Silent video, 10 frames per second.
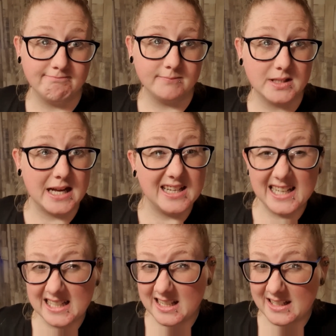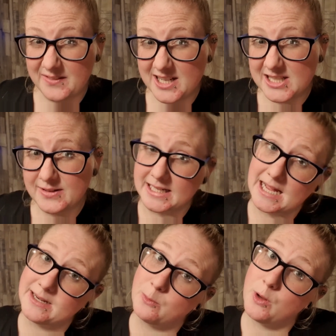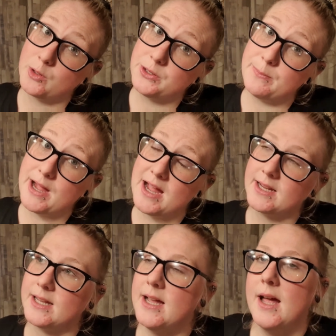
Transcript: it's kind of like a little anniversary, kind of welcome back